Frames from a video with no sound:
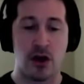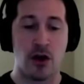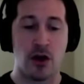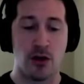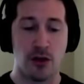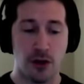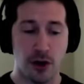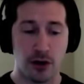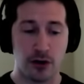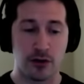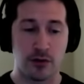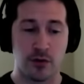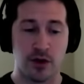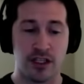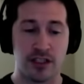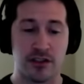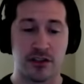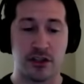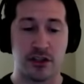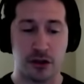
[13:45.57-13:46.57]
those
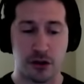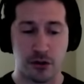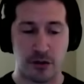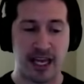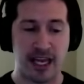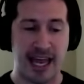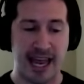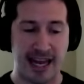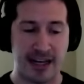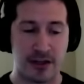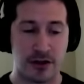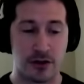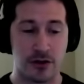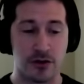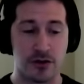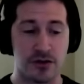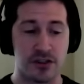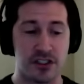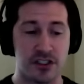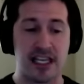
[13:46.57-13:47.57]
ones you can
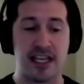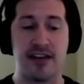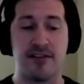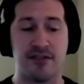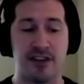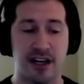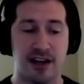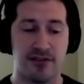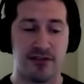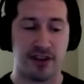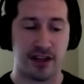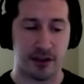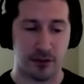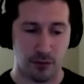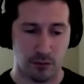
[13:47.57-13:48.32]
use even if it